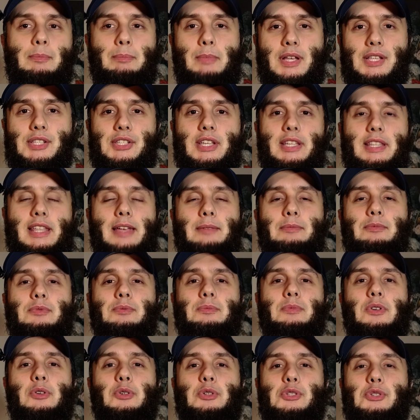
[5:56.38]
Must say that
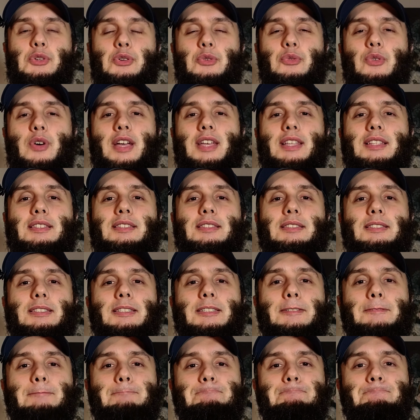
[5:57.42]
I'm also quite
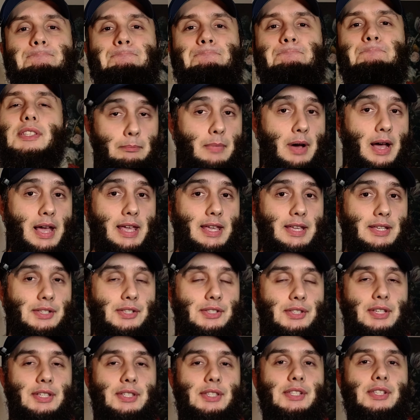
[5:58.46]

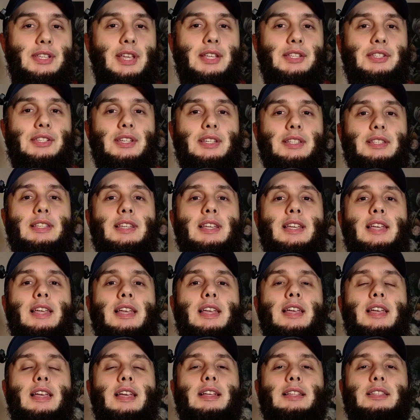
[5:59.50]
biased, since Asad
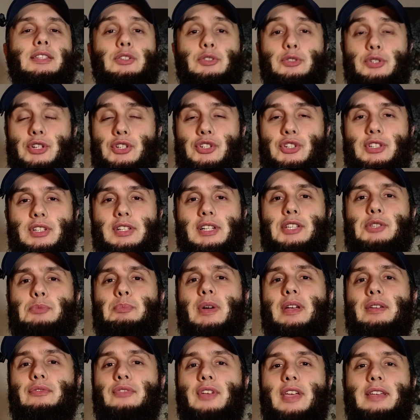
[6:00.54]
the original is
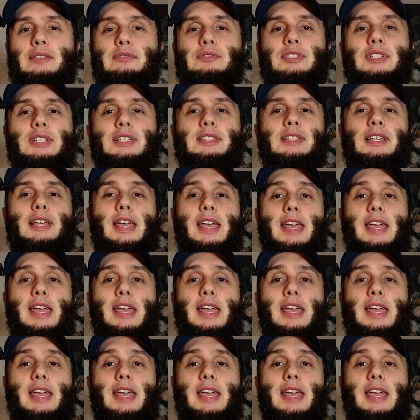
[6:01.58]
my favorite,